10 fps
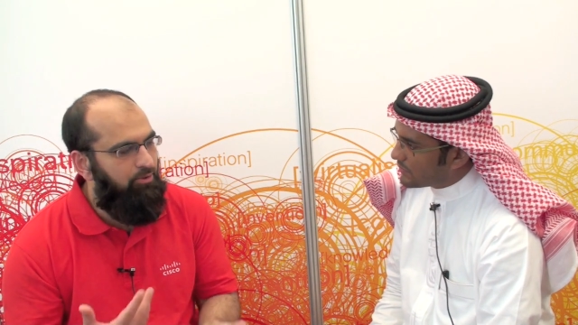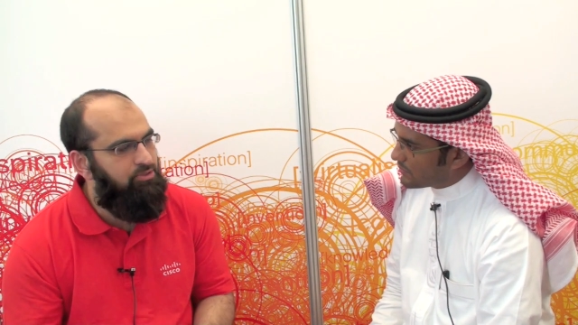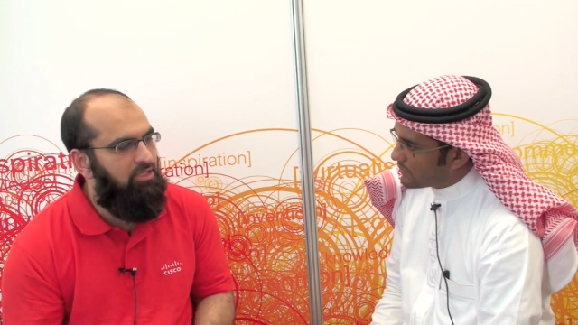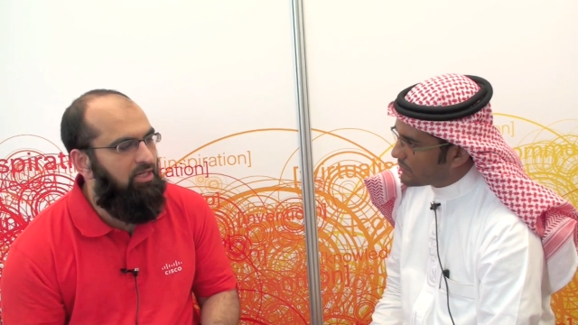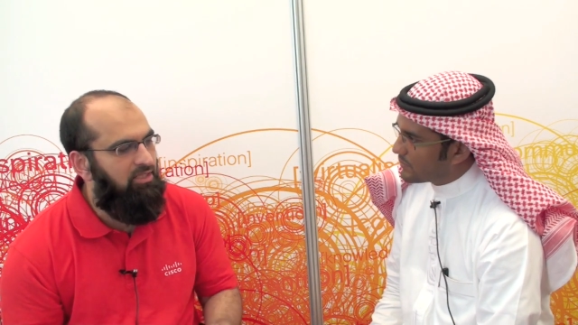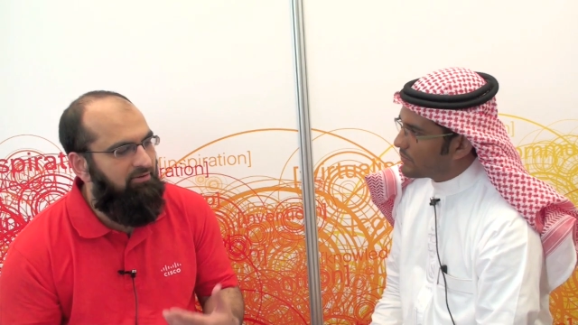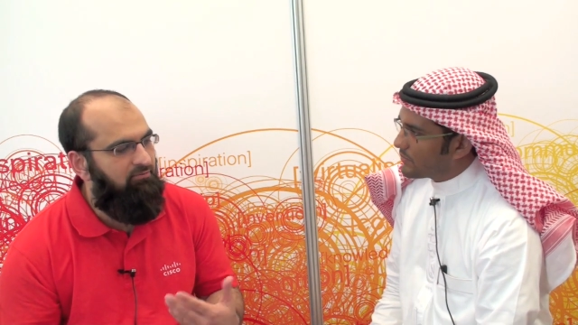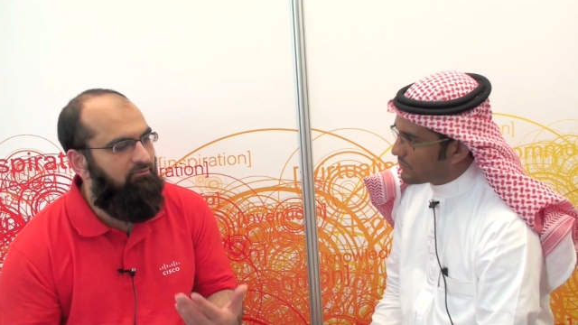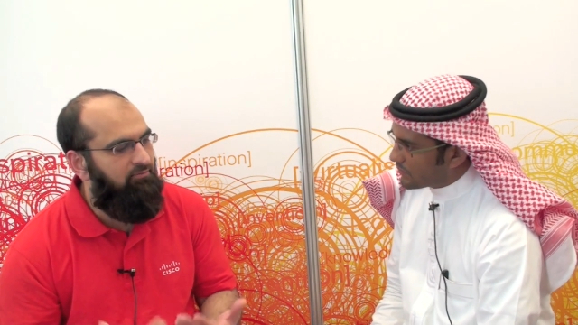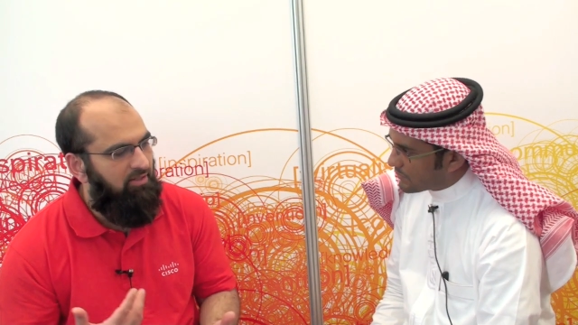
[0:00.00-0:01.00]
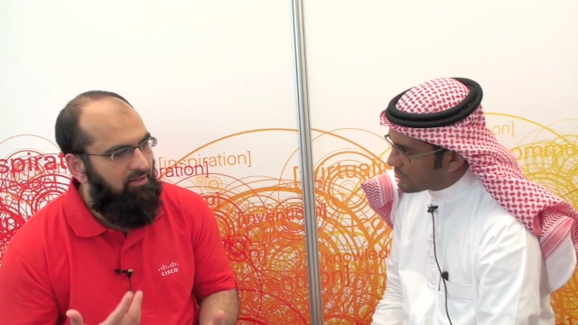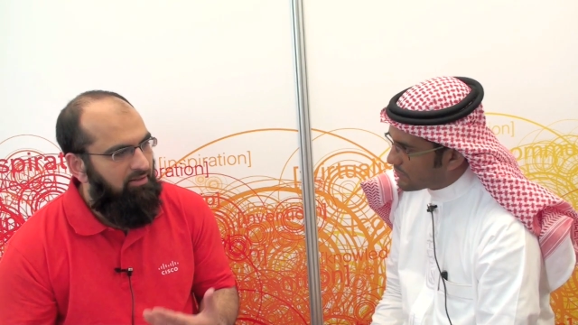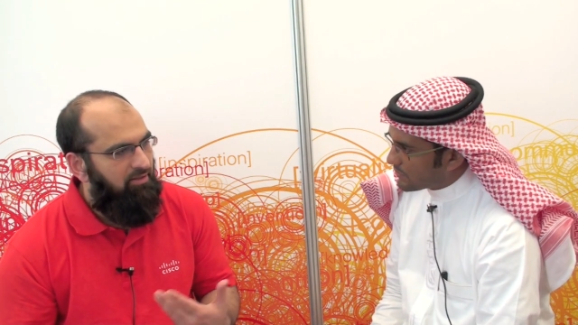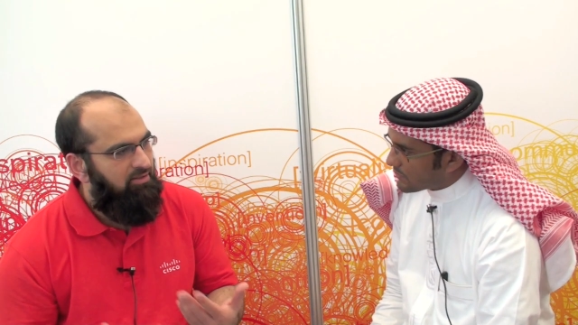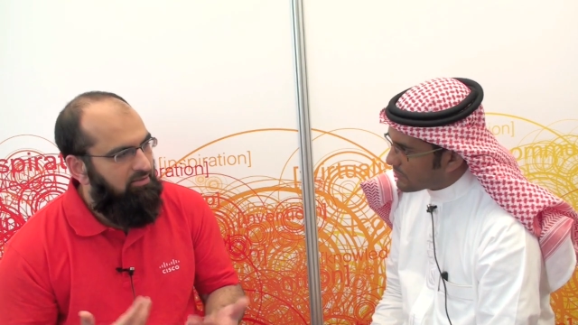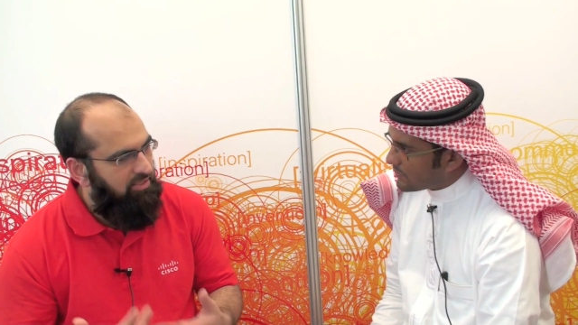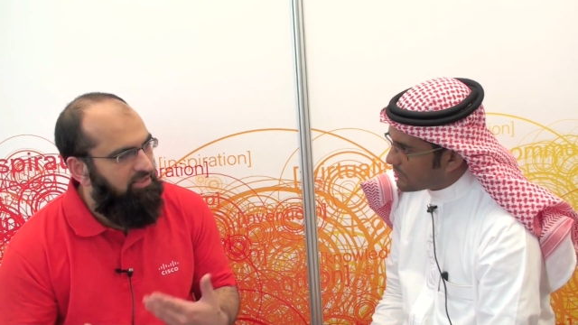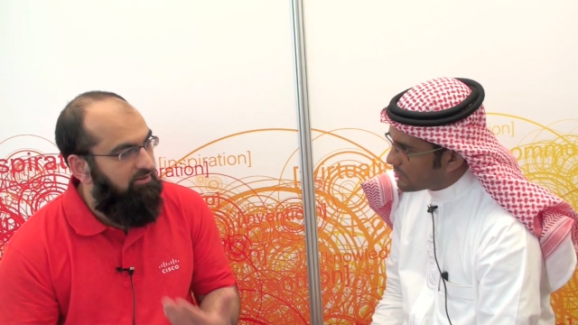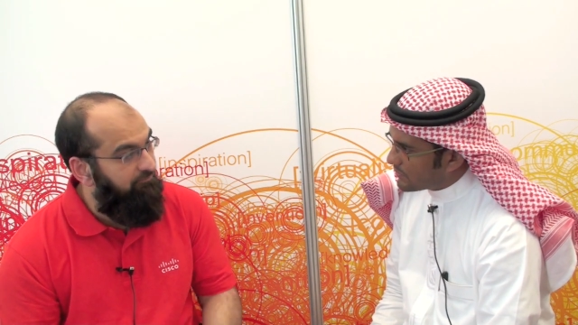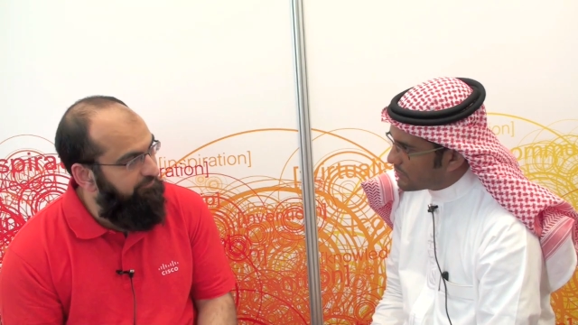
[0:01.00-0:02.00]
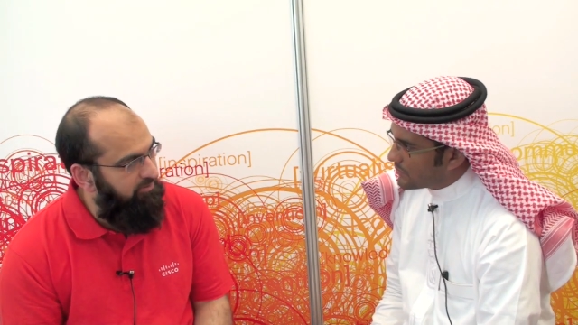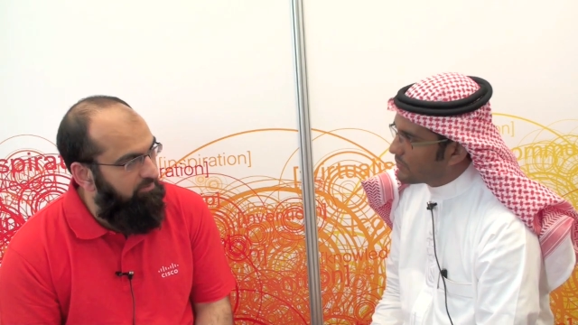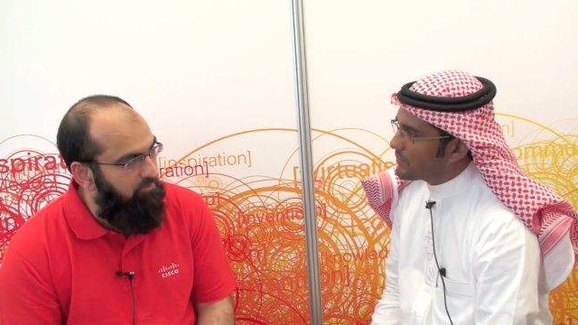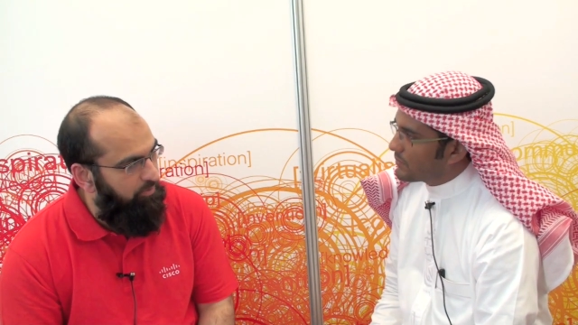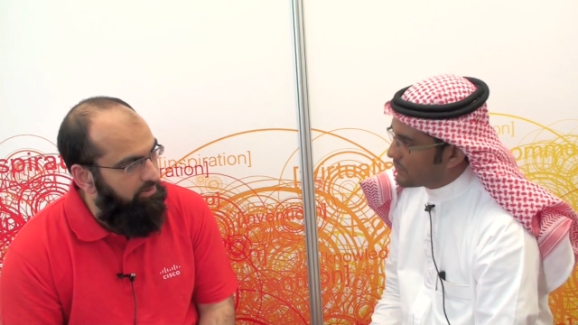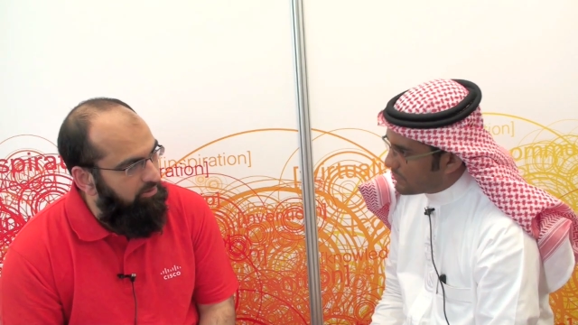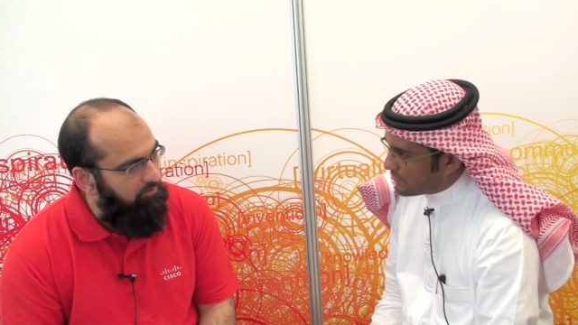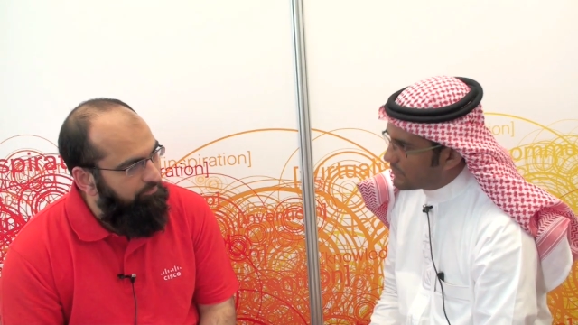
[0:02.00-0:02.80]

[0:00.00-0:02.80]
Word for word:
Speaker 1: using it, they will get comfortable with it,